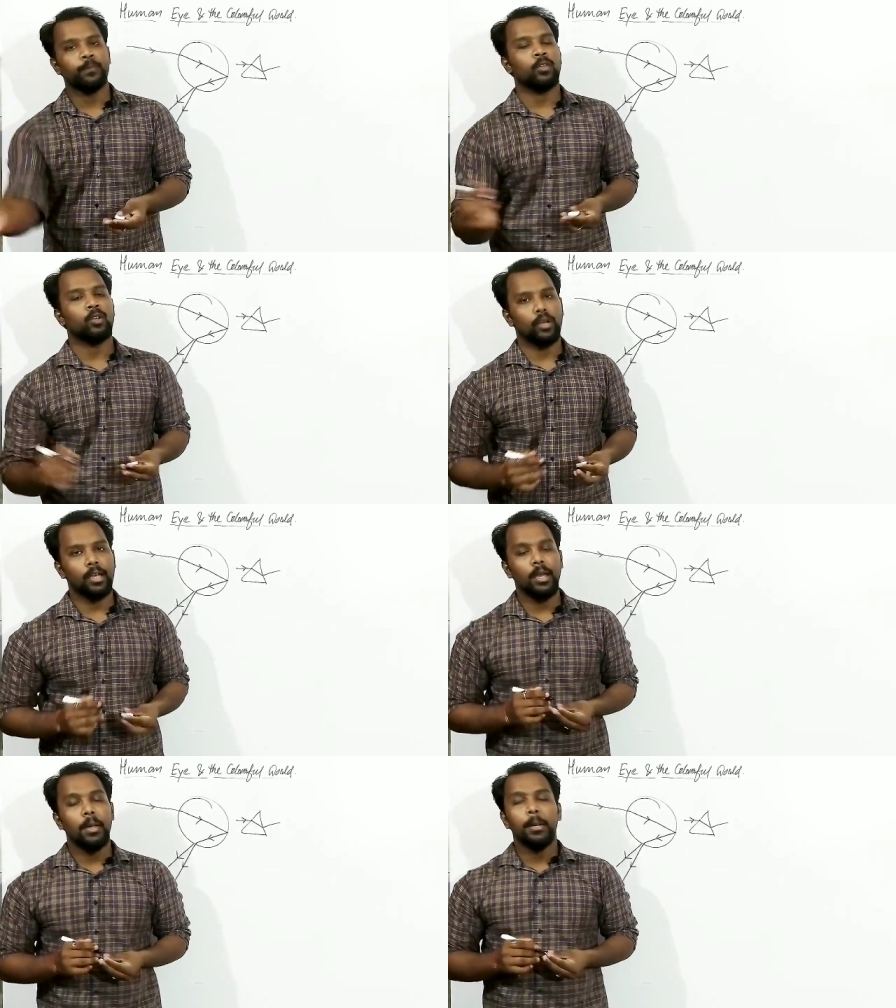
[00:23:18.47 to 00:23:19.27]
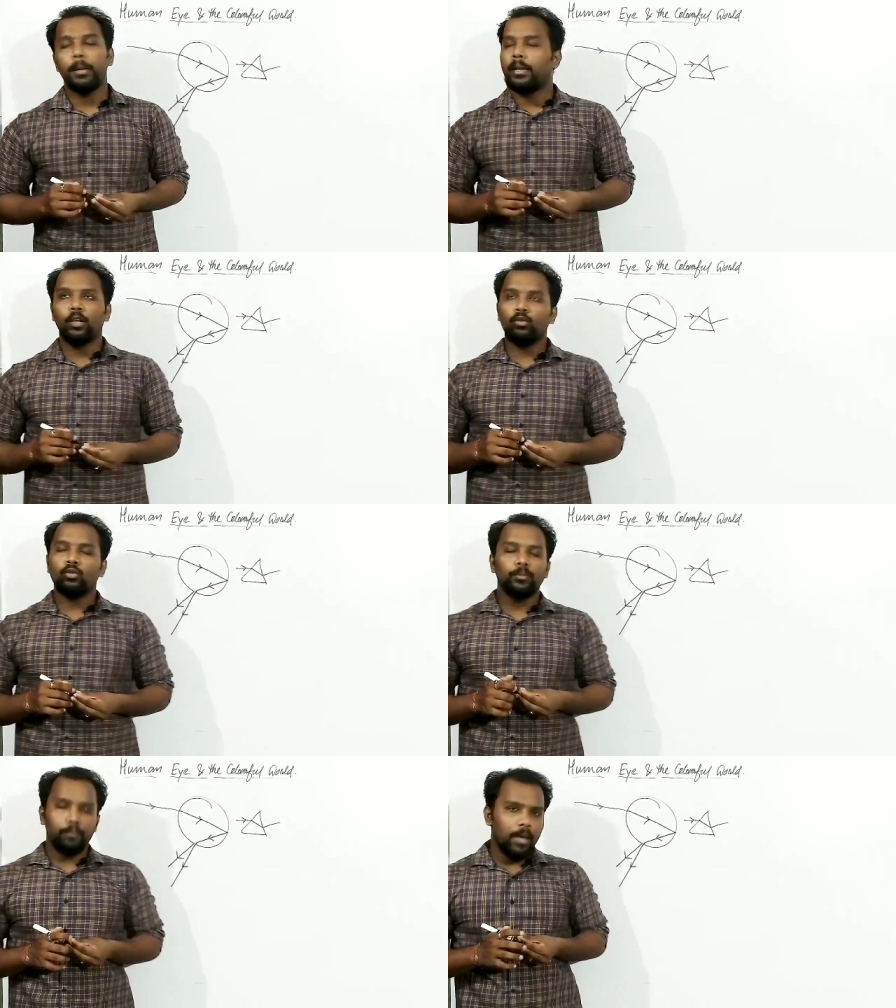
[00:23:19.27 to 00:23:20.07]
Okay,
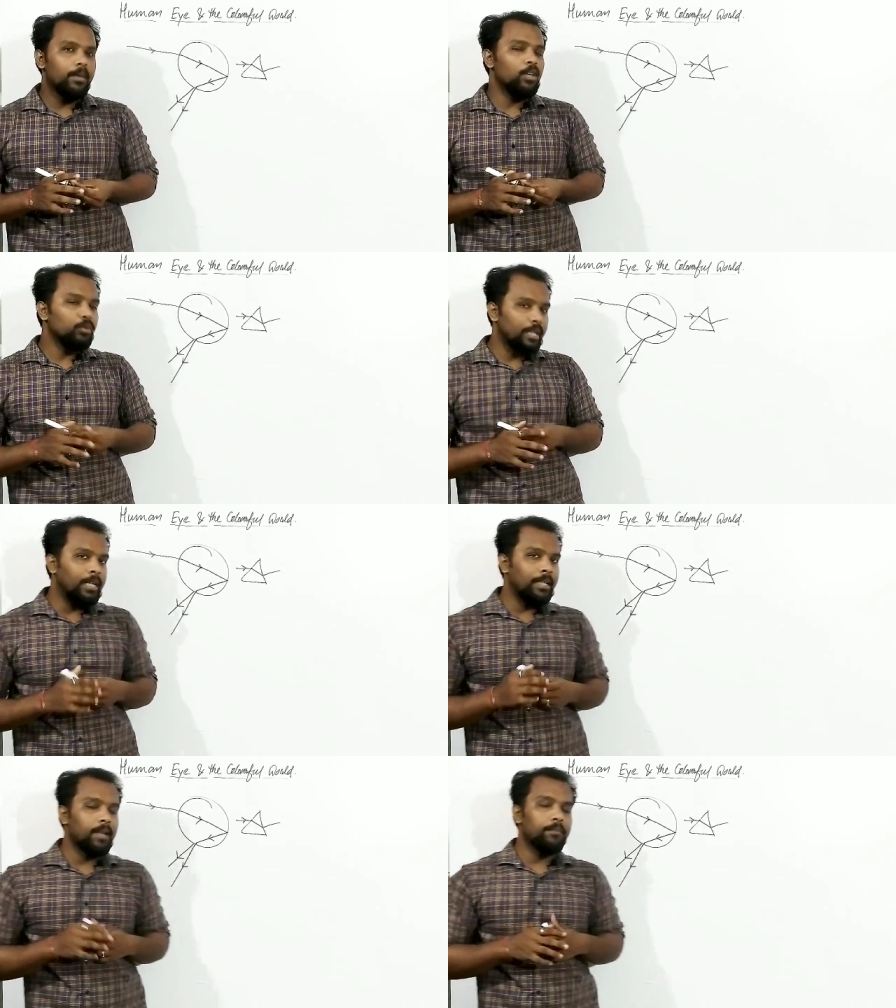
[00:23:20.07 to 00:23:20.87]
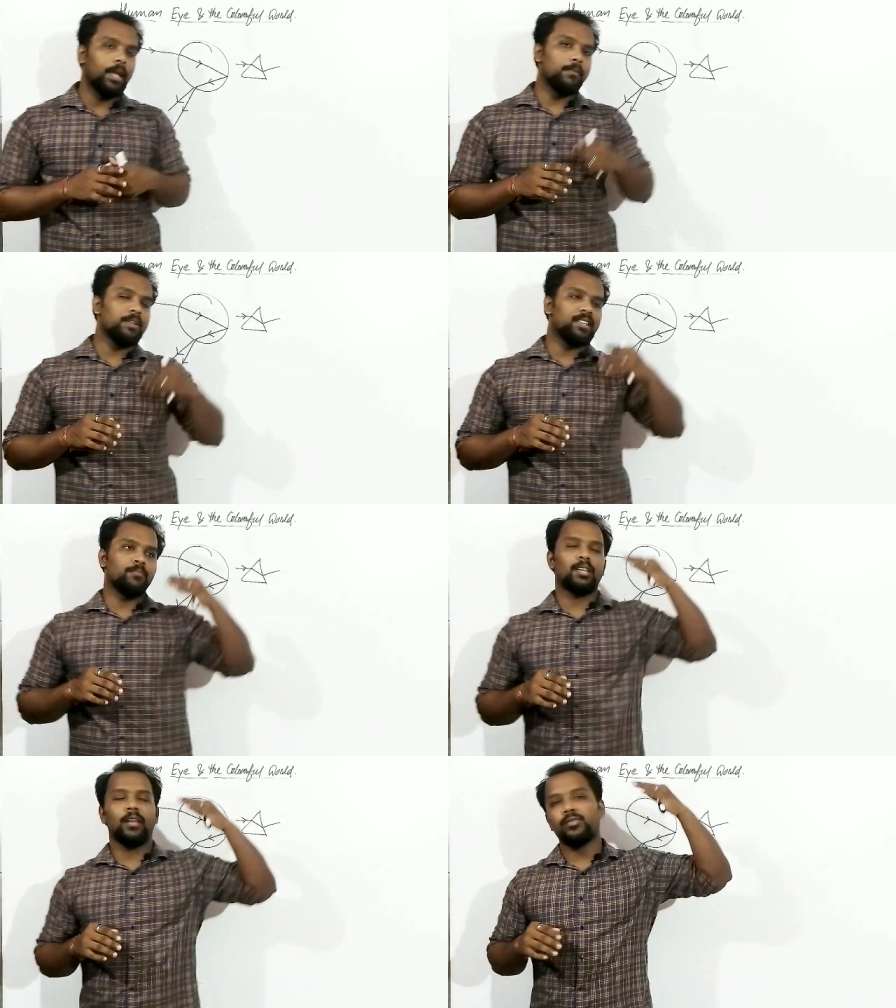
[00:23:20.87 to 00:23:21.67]
maybe you think that there may be some
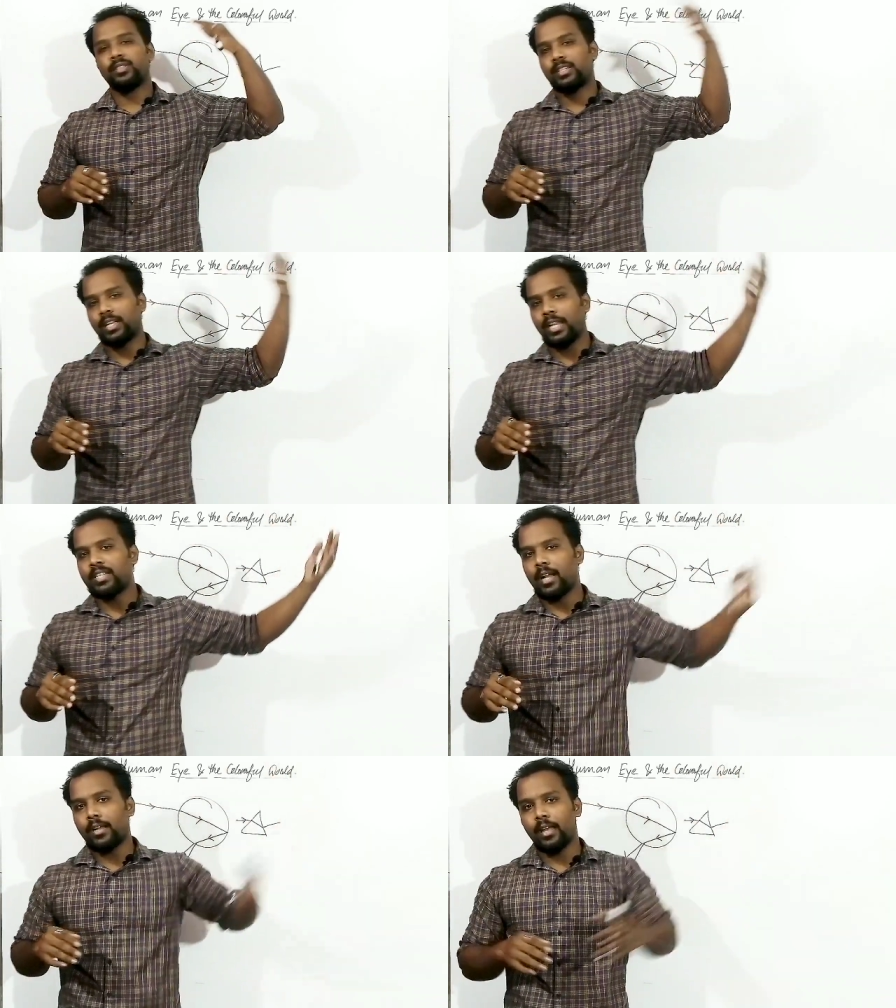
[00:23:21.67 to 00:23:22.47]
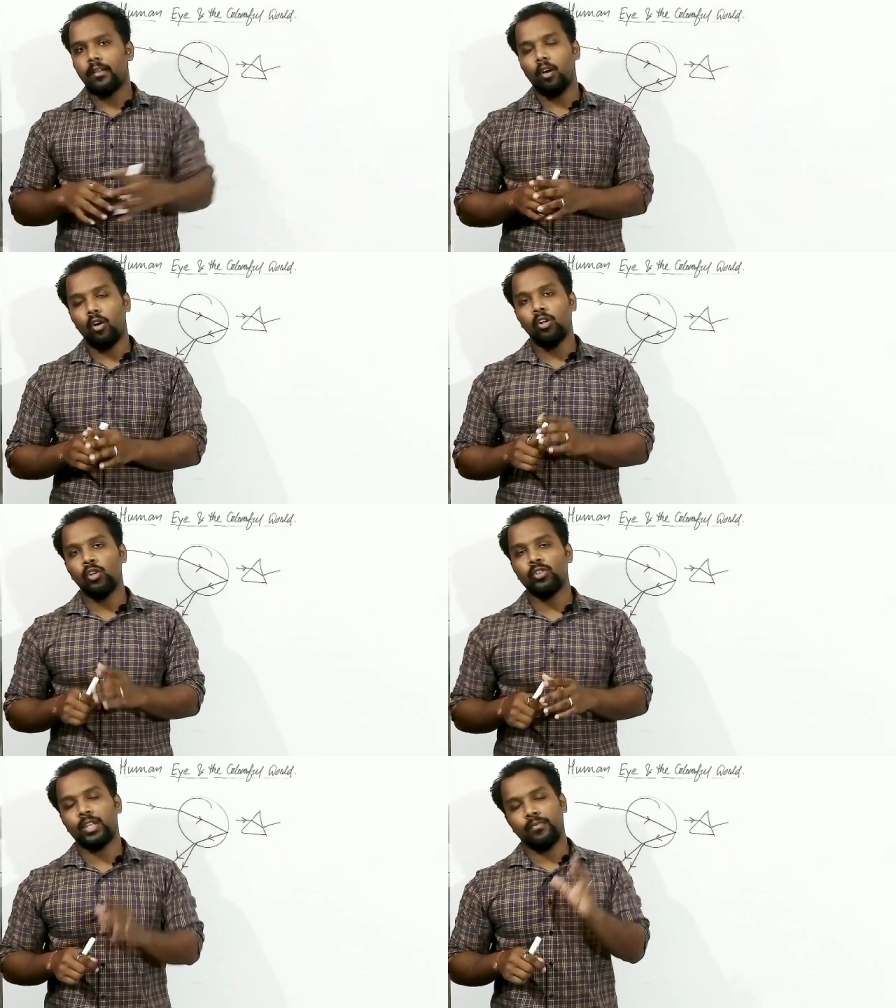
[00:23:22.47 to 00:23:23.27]
kind of screens are there, all
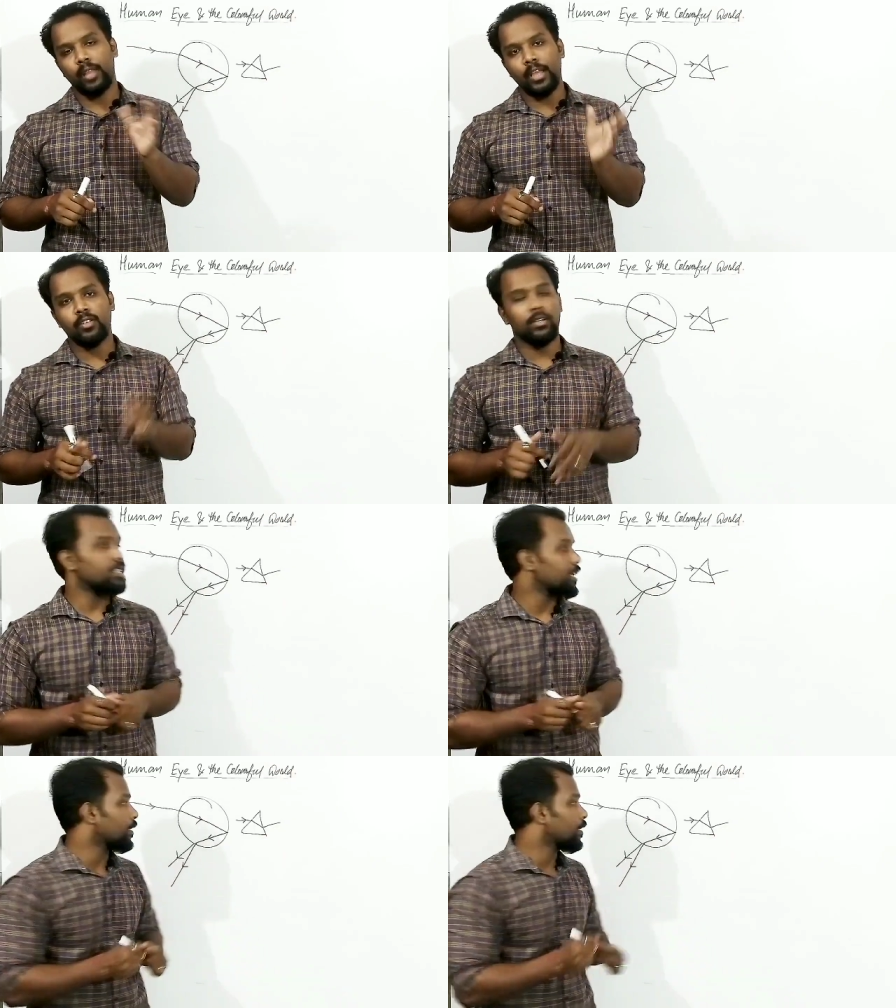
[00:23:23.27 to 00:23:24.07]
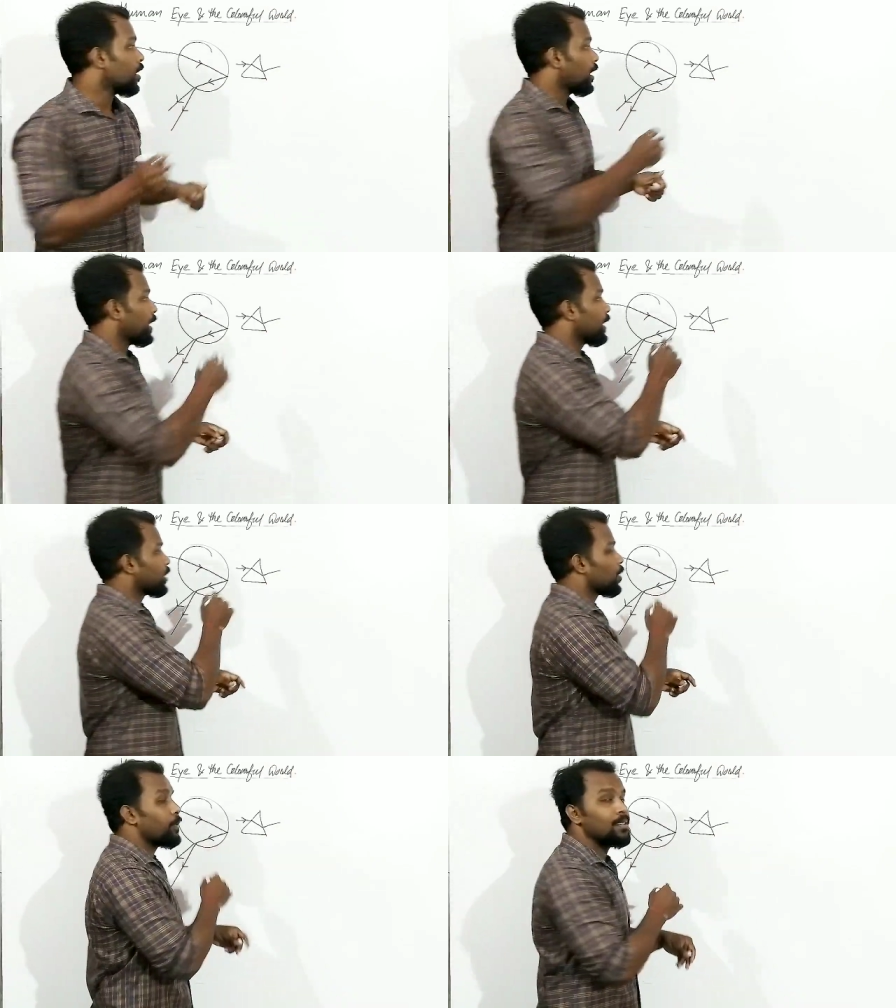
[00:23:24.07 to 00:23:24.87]
those reflections. See, in case
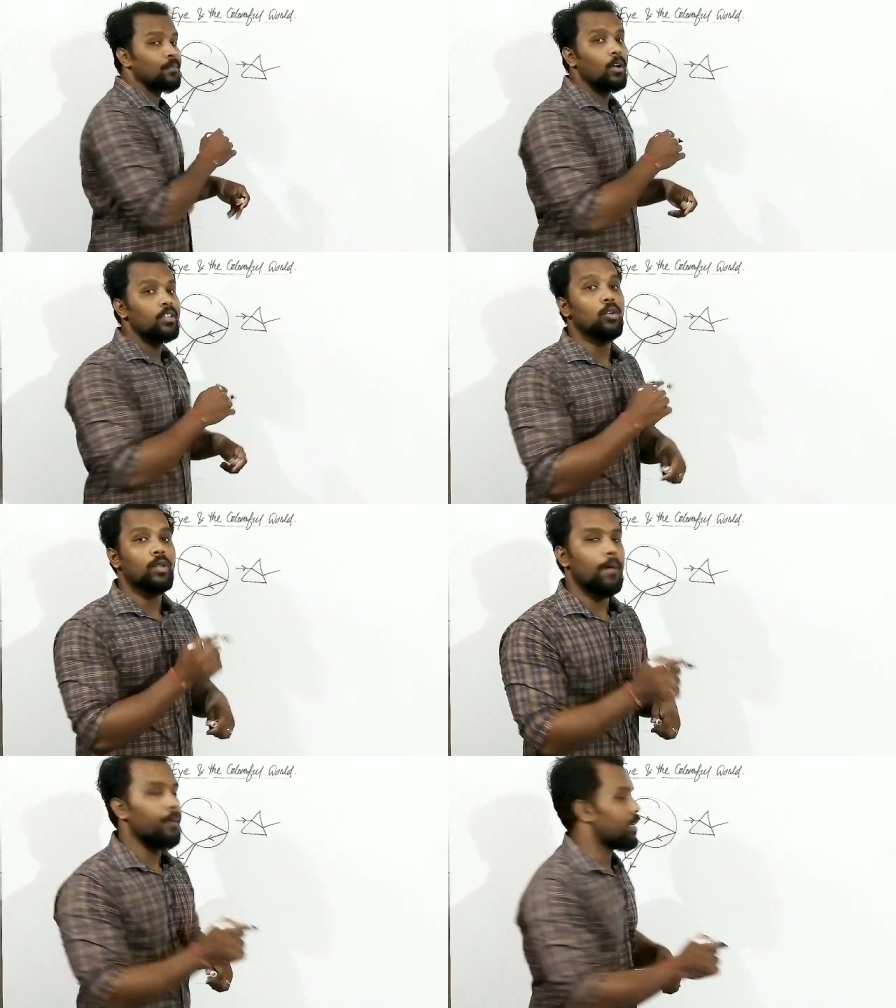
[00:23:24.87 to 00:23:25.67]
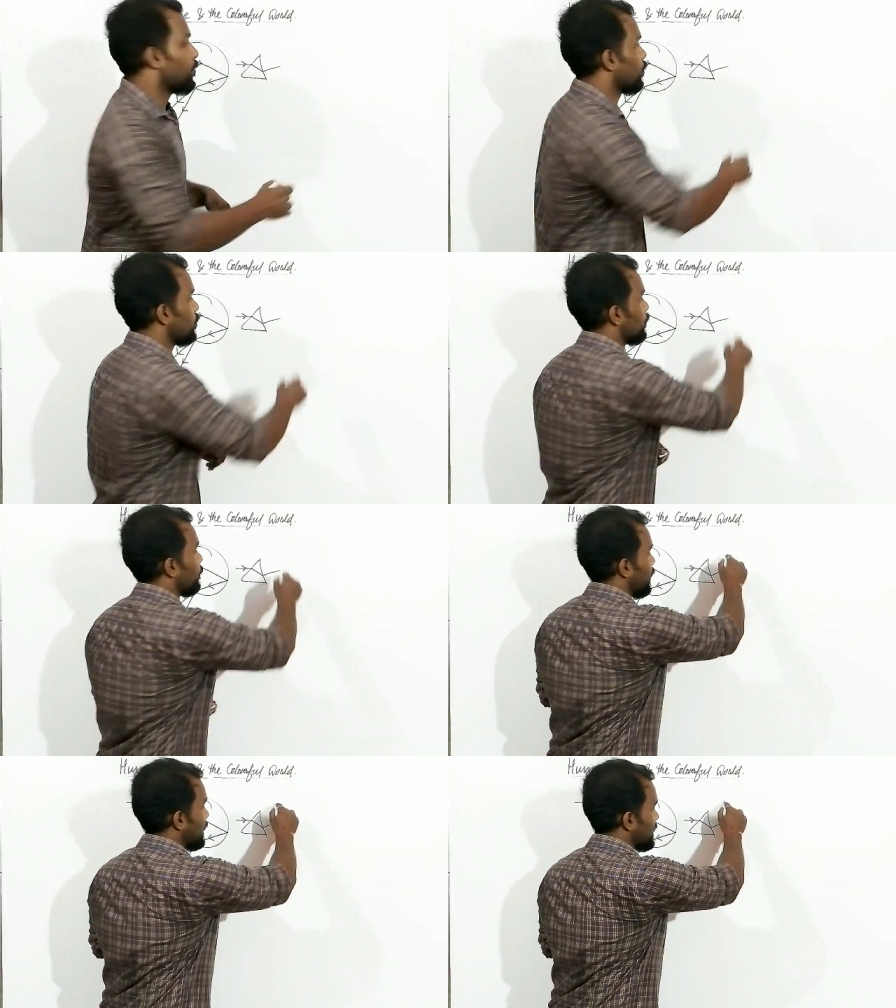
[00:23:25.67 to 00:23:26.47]
of prism, what is going to happen? If you
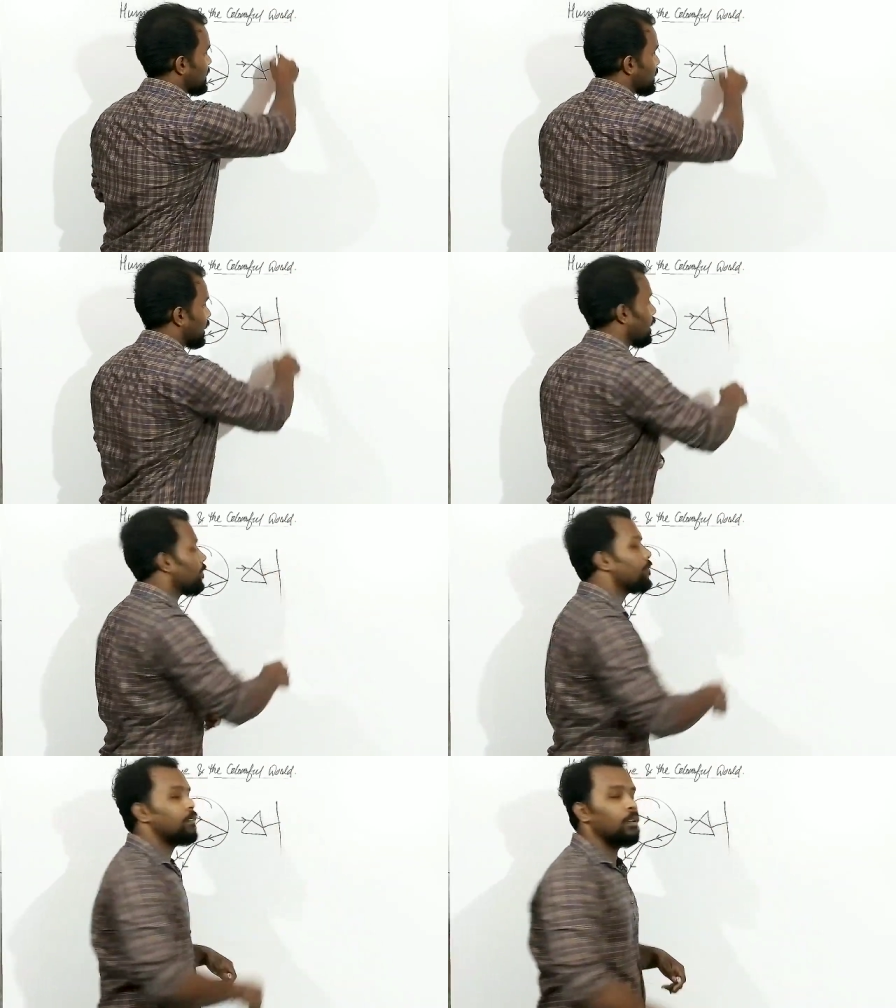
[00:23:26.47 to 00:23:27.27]
place a screen,